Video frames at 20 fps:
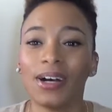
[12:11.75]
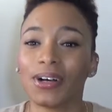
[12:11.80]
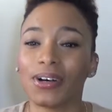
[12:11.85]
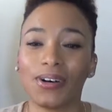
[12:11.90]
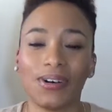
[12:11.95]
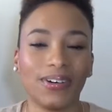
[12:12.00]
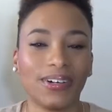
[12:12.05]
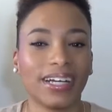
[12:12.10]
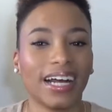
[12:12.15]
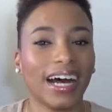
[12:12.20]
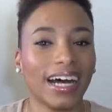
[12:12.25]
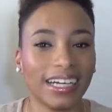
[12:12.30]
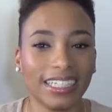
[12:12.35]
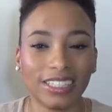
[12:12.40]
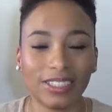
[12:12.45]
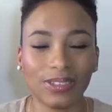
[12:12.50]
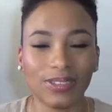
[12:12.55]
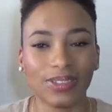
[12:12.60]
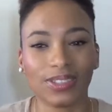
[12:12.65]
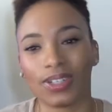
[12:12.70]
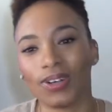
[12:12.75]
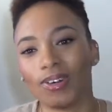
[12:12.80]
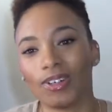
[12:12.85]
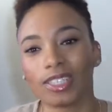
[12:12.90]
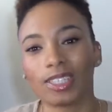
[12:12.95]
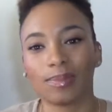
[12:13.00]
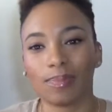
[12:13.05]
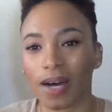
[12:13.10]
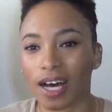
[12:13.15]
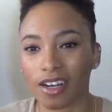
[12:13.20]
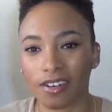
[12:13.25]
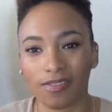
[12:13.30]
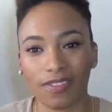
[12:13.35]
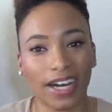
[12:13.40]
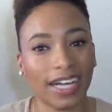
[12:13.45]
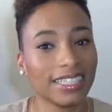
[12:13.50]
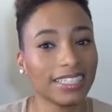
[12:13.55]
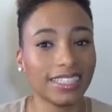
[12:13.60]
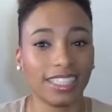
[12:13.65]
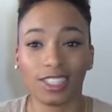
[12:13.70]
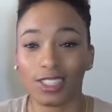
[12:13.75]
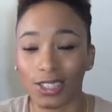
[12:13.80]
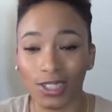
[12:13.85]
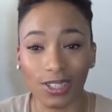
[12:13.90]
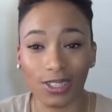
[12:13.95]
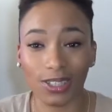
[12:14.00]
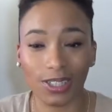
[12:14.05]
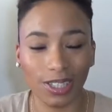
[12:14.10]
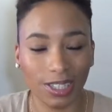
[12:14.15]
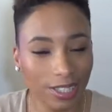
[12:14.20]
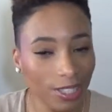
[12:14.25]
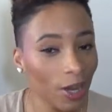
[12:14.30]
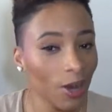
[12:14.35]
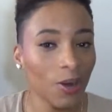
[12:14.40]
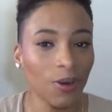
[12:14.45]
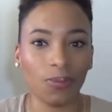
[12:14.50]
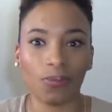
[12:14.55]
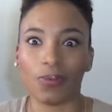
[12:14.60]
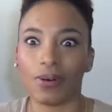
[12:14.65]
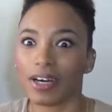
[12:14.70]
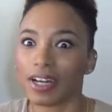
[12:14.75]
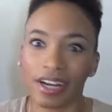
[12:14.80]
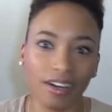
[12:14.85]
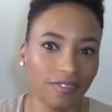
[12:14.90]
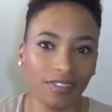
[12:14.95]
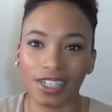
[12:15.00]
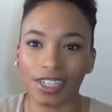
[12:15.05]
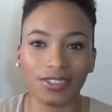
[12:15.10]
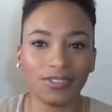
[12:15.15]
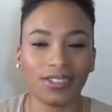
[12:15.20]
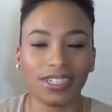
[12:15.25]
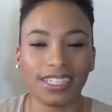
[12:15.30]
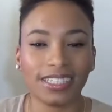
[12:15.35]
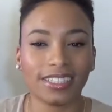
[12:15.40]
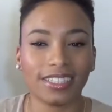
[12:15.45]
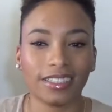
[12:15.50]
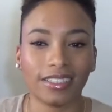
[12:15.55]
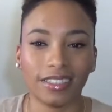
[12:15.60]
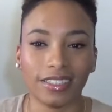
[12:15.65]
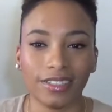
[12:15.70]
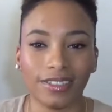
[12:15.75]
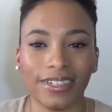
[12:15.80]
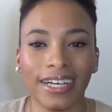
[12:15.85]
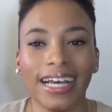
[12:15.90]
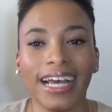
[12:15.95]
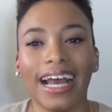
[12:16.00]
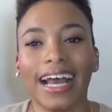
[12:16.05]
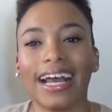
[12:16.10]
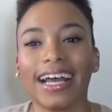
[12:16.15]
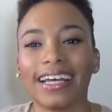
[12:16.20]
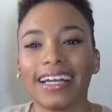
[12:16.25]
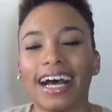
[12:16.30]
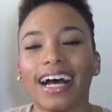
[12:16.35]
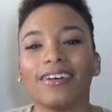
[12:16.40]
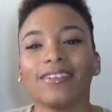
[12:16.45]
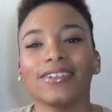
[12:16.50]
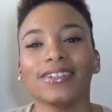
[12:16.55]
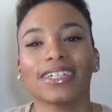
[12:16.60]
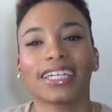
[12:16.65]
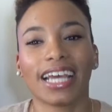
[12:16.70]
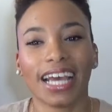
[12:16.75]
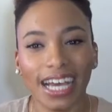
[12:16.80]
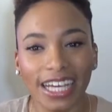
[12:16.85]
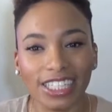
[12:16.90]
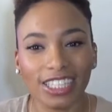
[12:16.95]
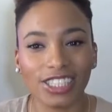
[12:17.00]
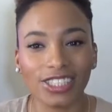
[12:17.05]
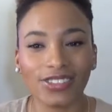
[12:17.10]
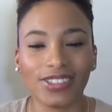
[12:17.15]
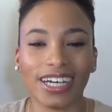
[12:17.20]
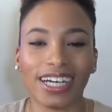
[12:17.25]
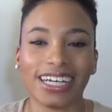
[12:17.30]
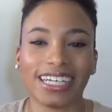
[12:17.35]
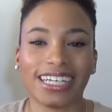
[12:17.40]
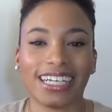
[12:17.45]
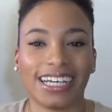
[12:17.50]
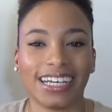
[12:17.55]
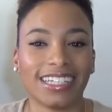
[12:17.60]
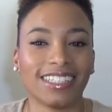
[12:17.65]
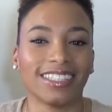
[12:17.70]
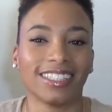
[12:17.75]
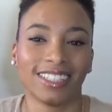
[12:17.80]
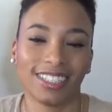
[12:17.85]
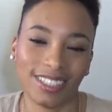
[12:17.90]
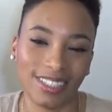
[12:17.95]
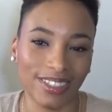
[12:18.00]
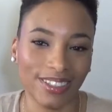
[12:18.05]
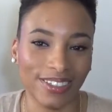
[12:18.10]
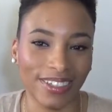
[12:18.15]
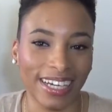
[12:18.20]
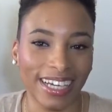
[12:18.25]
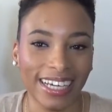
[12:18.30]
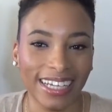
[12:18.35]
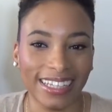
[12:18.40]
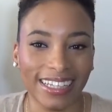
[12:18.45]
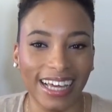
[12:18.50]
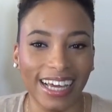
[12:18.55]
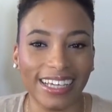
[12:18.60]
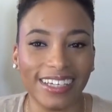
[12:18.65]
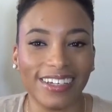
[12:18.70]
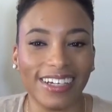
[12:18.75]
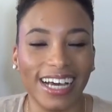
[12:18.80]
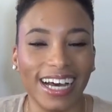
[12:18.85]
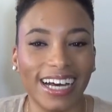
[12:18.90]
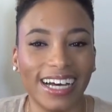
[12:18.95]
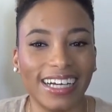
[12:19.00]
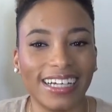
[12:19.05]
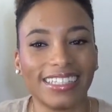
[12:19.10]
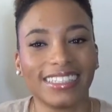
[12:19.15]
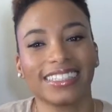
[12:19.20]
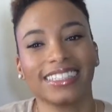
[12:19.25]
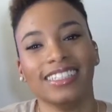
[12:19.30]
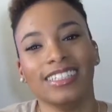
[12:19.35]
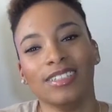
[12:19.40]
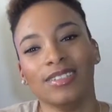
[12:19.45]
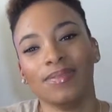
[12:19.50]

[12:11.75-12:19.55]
Go on iTunes, go on Spotify, set your alerts, whatever you need to do. And I will catch you again soon. Thank you, guys.